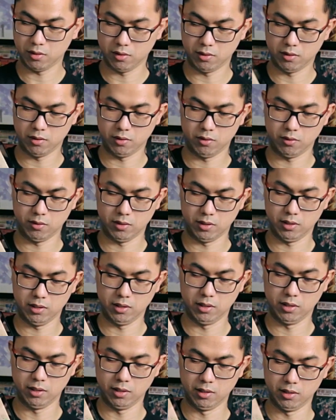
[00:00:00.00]
As you can
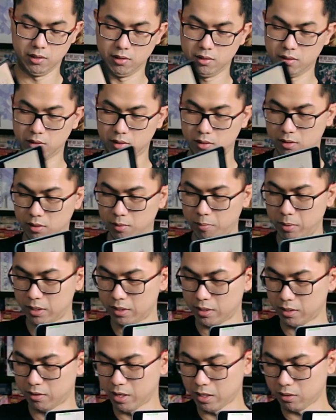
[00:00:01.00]
see, the
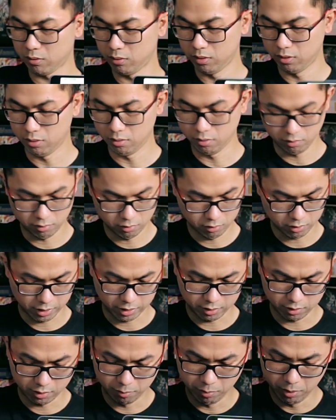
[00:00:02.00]
buttons are actually look
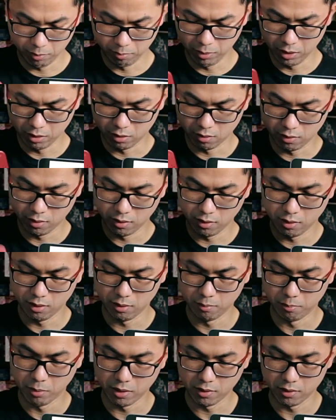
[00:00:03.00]
like they're a bit bigger than
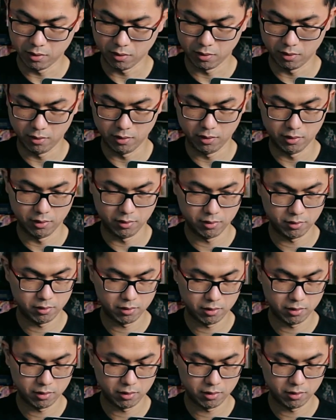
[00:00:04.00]
the buttons on the